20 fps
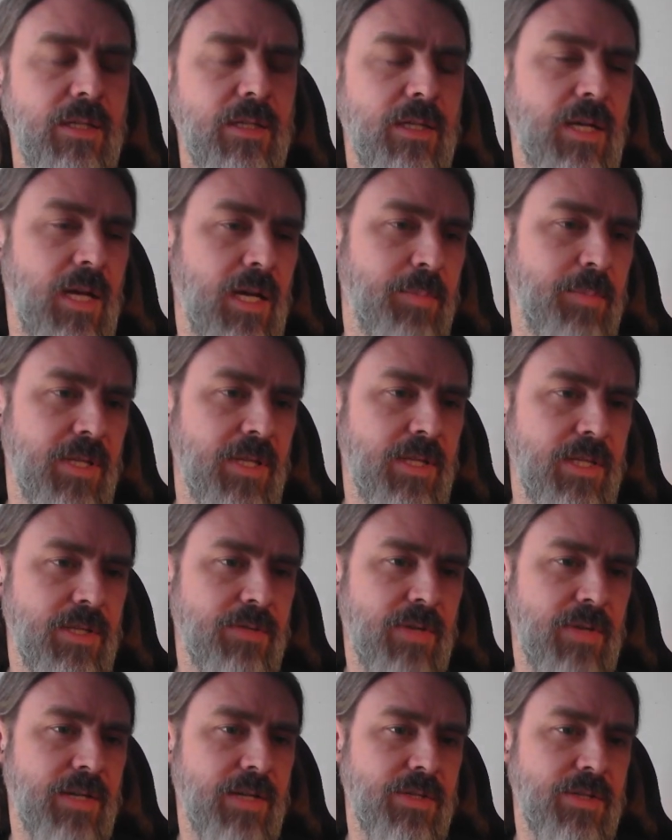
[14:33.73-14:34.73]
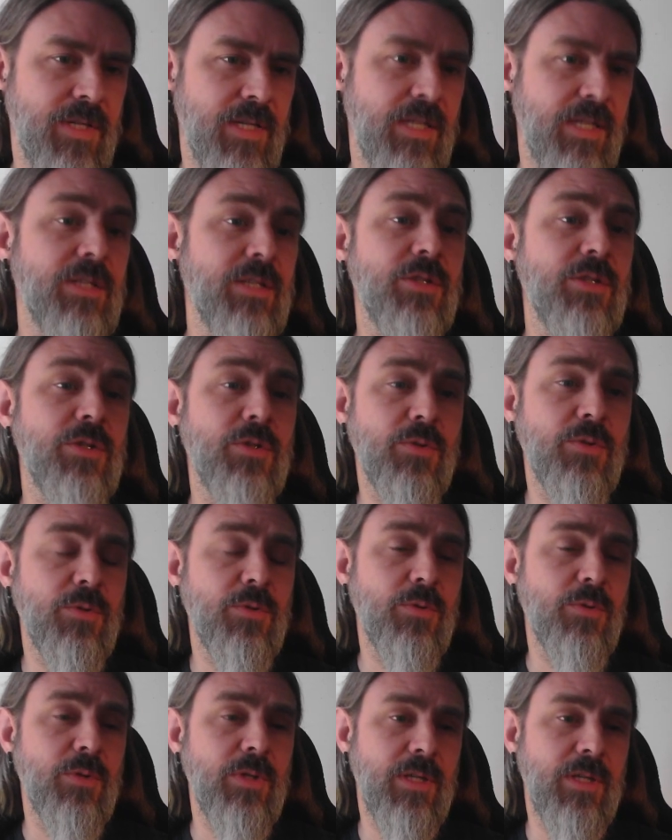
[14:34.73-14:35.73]
copy these files
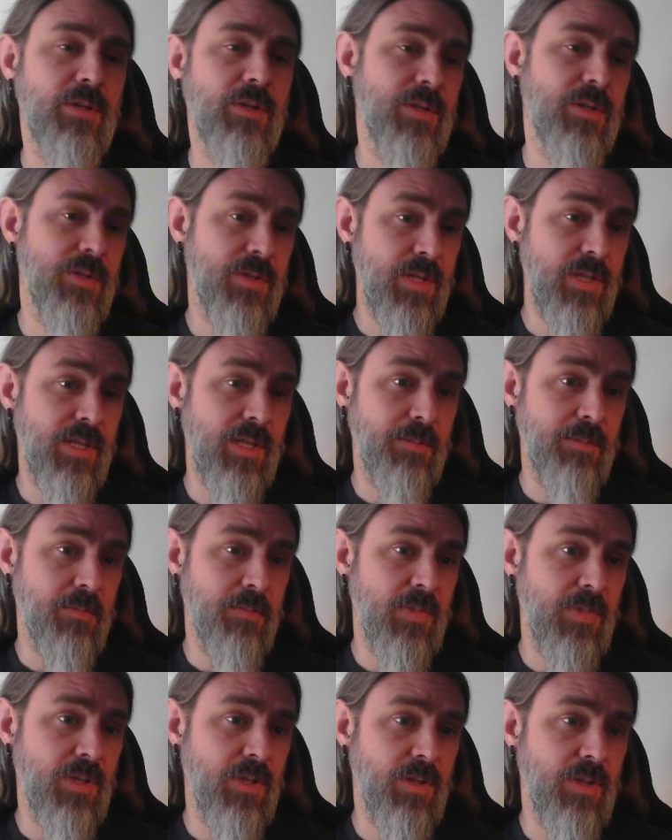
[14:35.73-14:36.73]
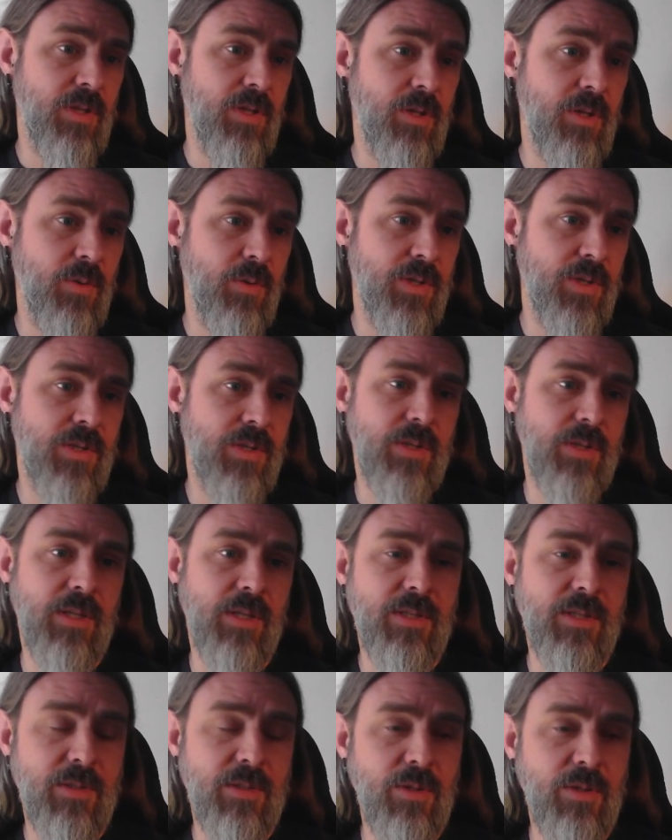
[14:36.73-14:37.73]
into, and you can see,
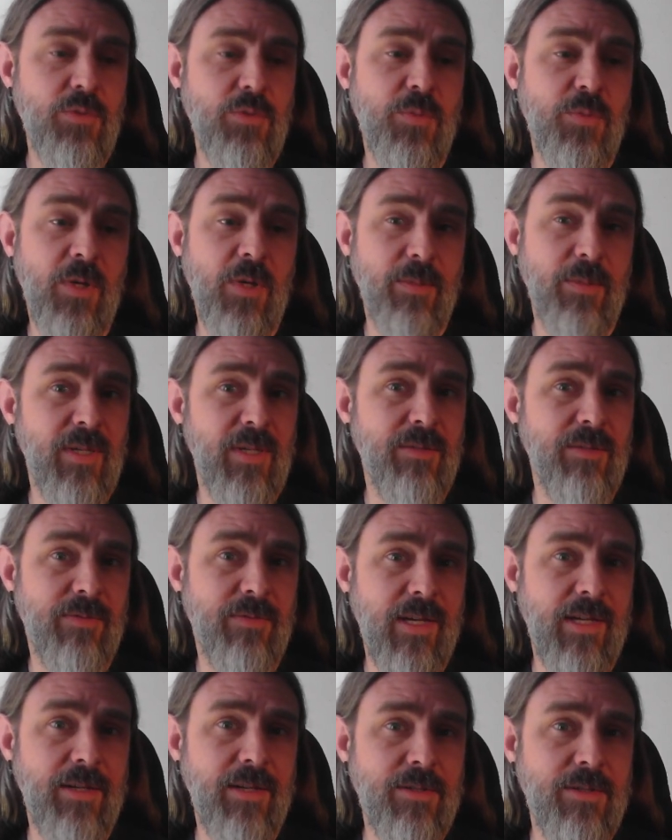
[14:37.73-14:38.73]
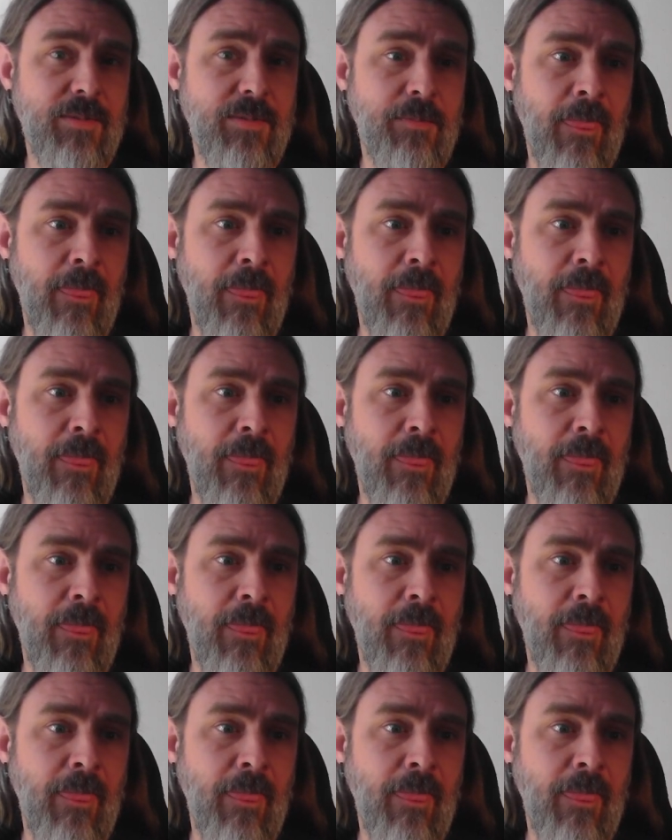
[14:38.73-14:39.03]
it's no small amount of files.